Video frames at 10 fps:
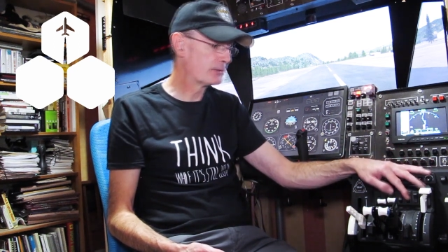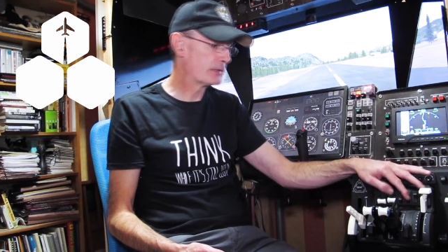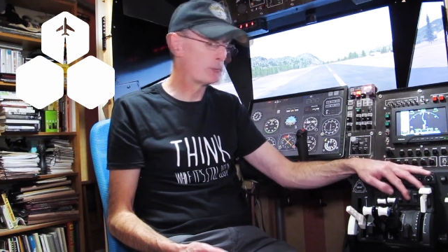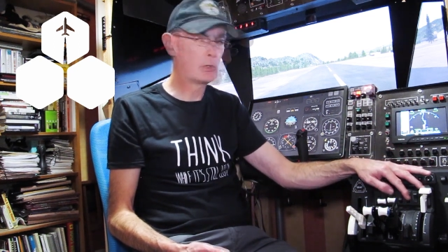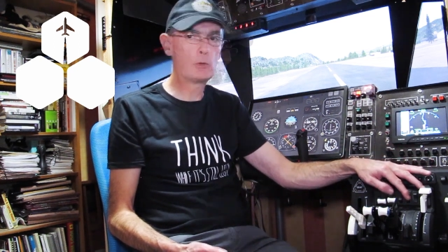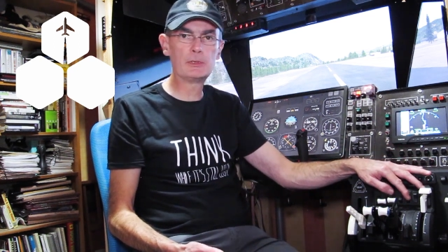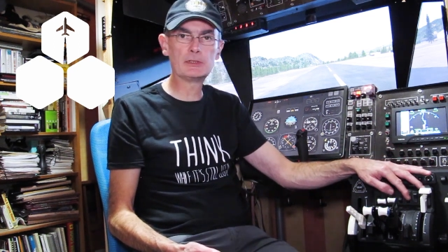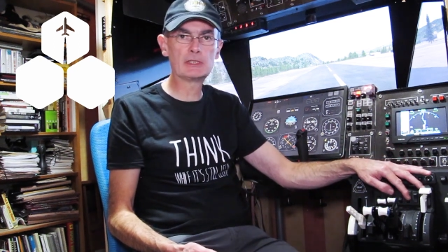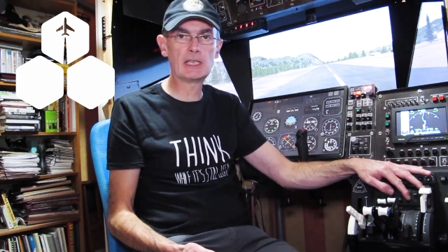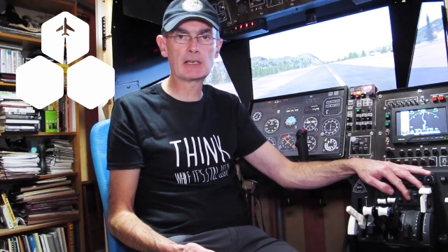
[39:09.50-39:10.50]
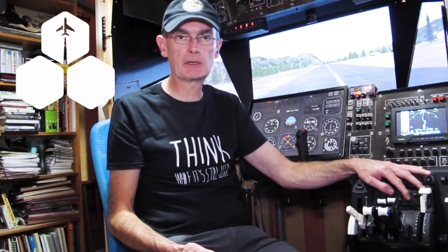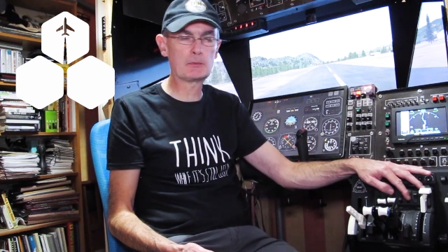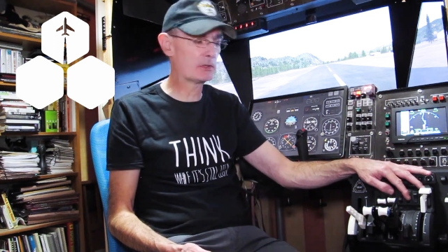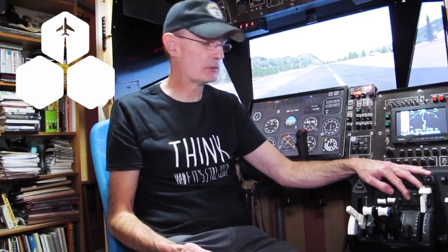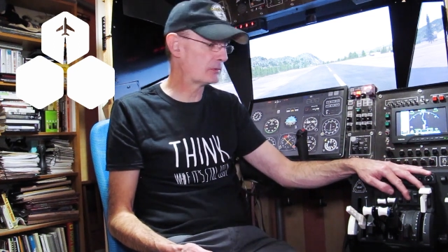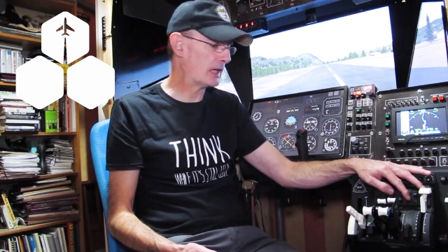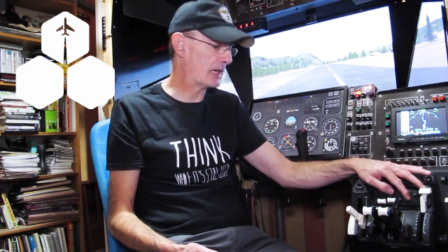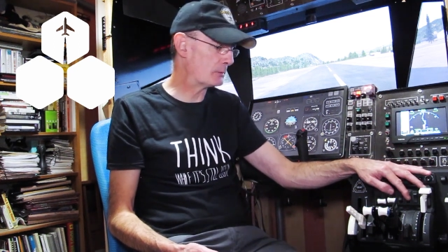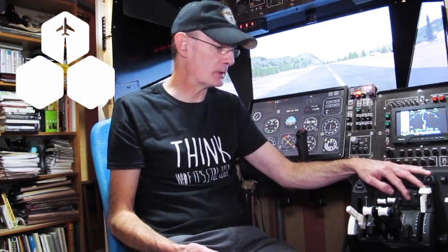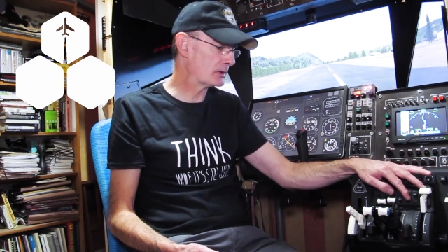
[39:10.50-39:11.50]
they're appropriate to the aircraft we're going to
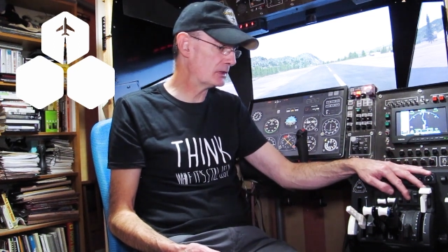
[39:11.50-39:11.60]
fly, but,